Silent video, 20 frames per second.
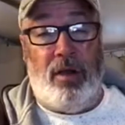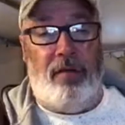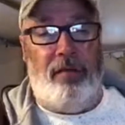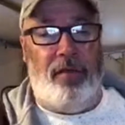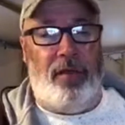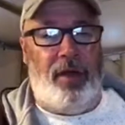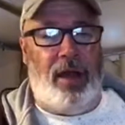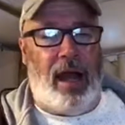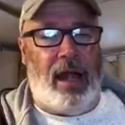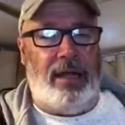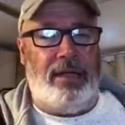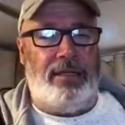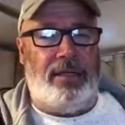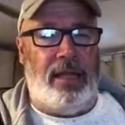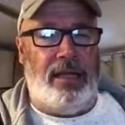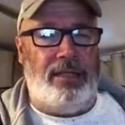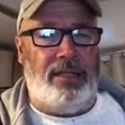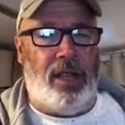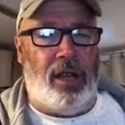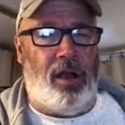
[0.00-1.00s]
In the United
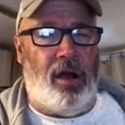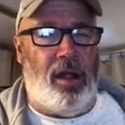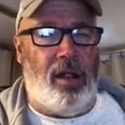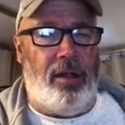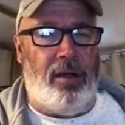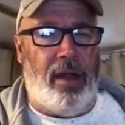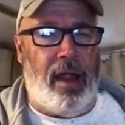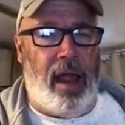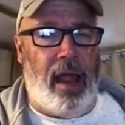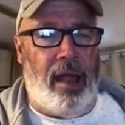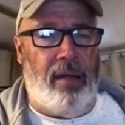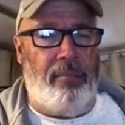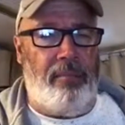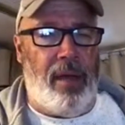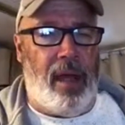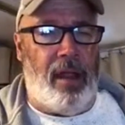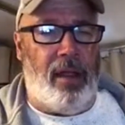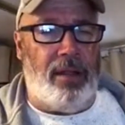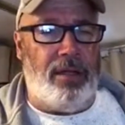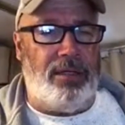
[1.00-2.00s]
States, they call it a
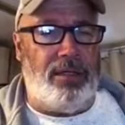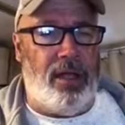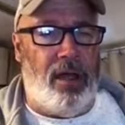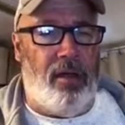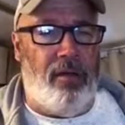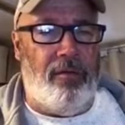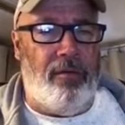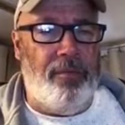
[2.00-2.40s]
pellet stove.